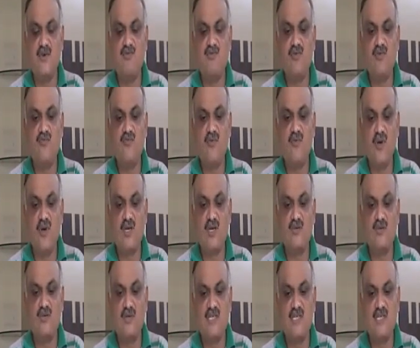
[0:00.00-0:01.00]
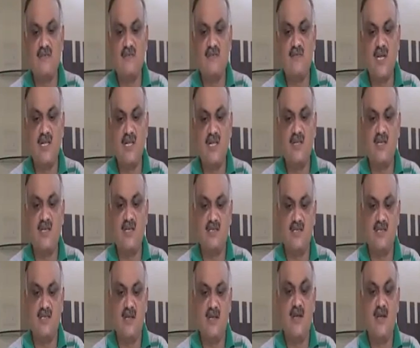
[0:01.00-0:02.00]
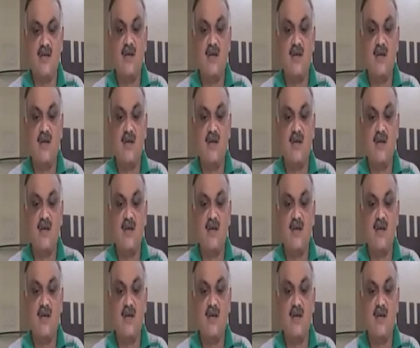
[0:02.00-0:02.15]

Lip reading: you have to focus on several things.